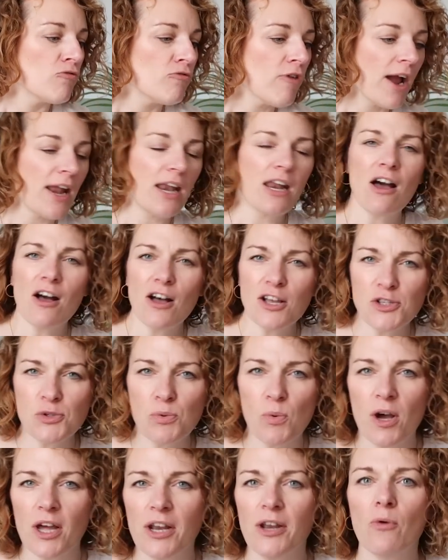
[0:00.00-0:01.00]
Right, last
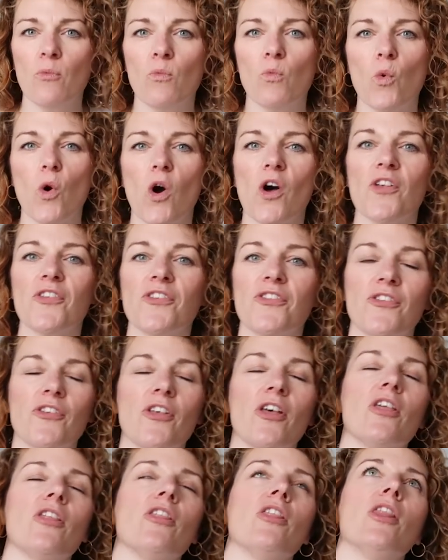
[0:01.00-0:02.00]
one was
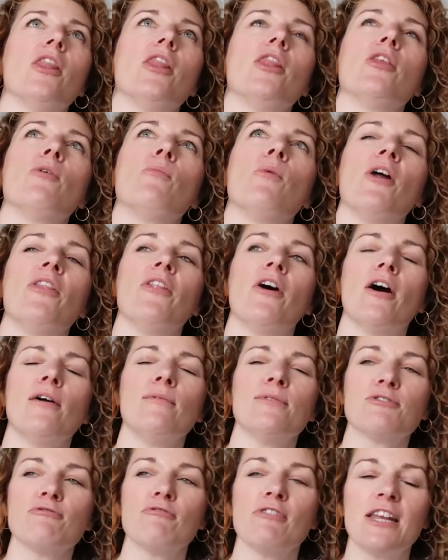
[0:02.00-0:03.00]
the one that I
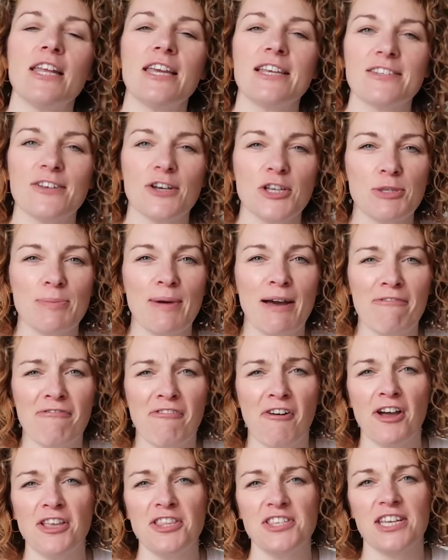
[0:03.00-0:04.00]
was really excited about
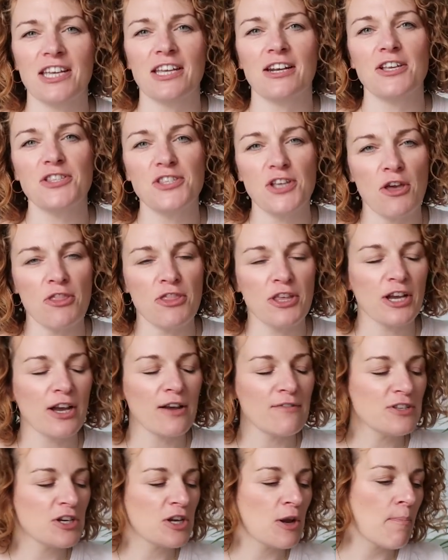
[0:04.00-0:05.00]
finding, and I don't think
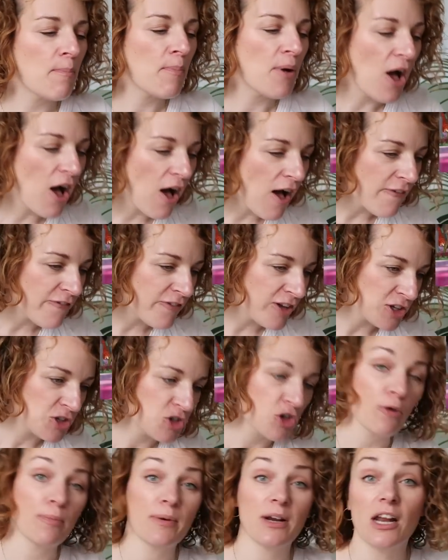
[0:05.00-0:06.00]
I've done a perfect
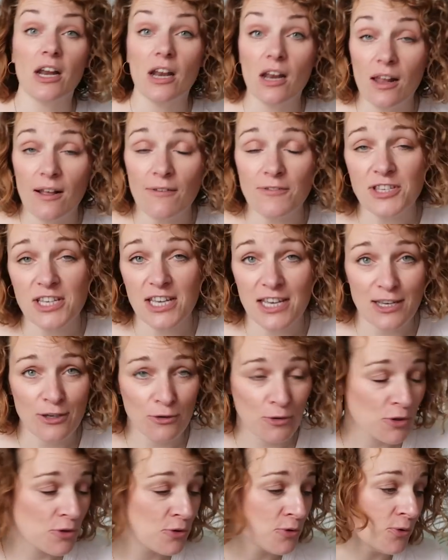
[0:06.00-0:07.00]
job, and I'd love to hear
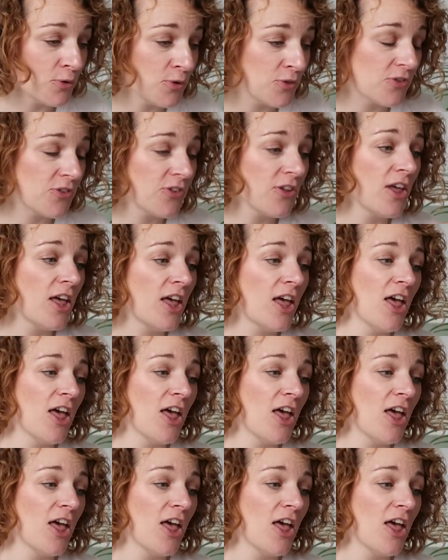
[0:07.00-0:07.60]
your thoughts.